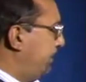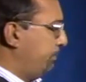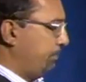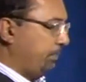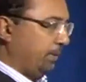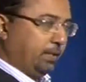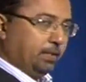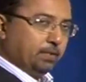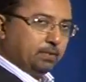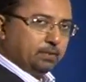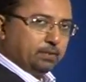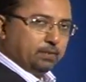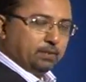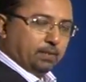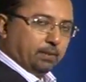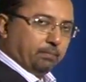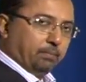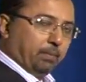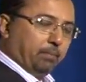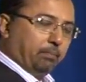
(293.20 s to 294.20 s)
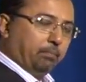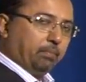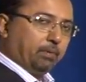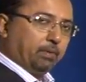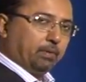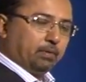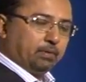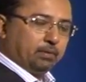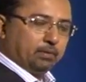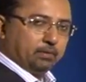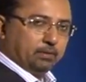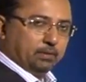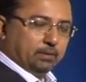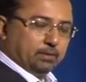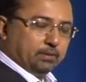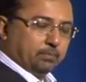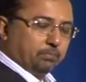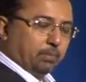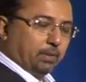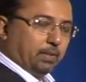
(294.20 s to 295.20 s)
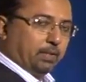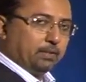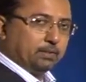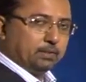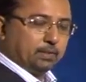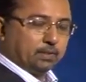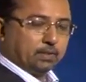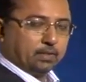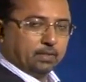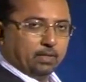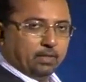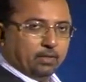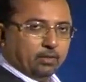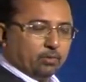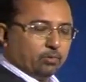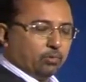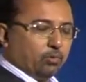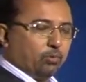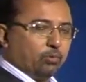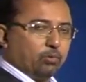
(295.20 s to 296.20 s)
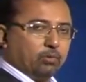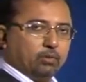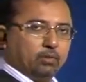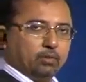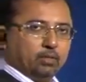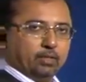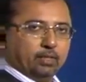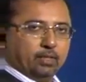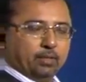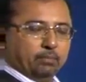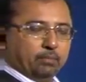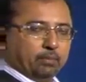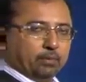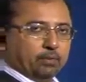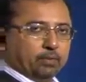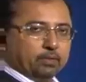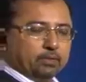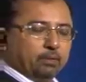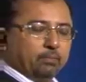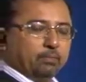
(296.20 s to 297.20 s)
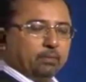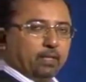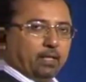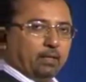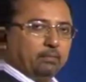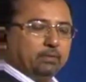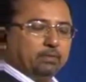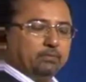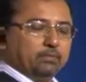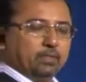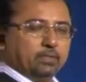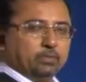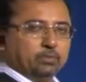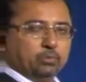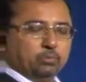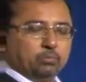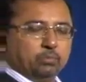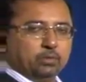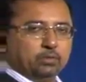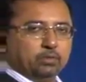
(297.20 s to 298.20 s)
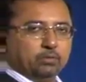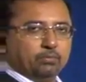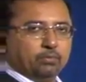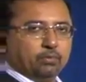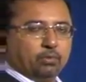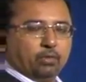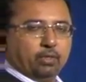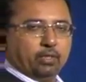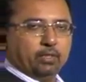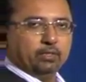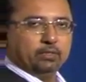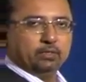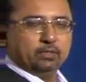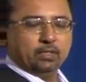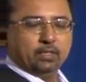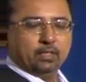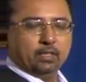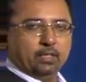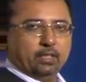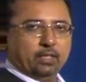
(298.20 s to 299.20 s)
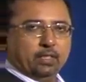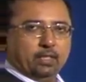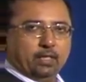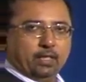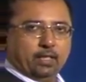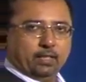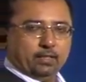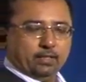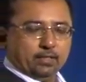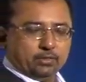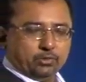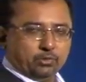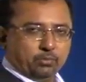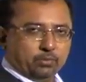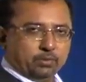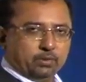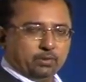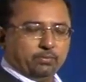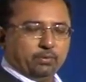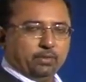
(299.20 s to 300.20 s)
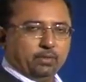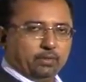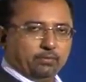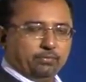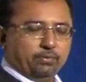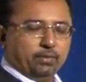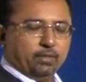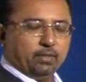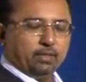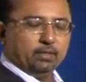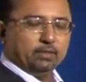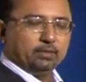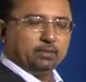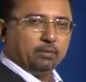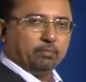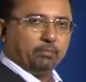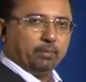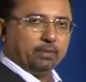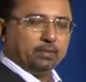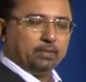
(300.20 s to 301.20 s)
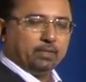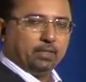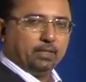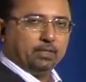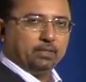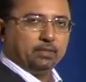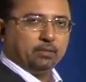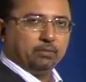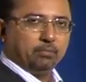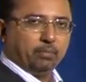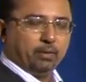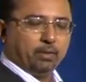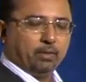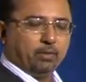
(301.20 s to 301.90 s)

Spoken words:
Please remember, this plays a key role, because sometimes if there's too much of noise, there's too much of interference, the message may